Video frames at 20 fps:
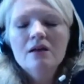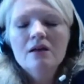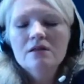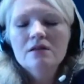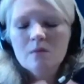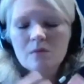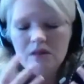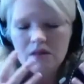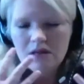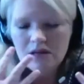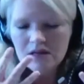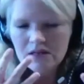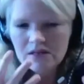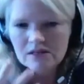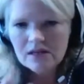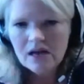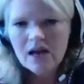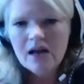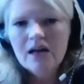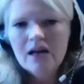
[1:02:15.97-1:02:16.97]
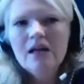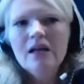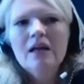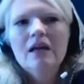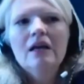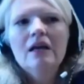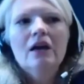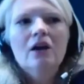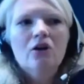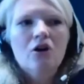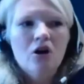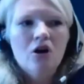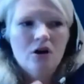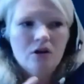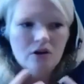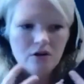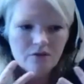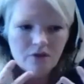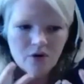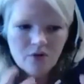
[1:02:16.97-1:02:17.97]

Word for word: some of the anxiety and get called up,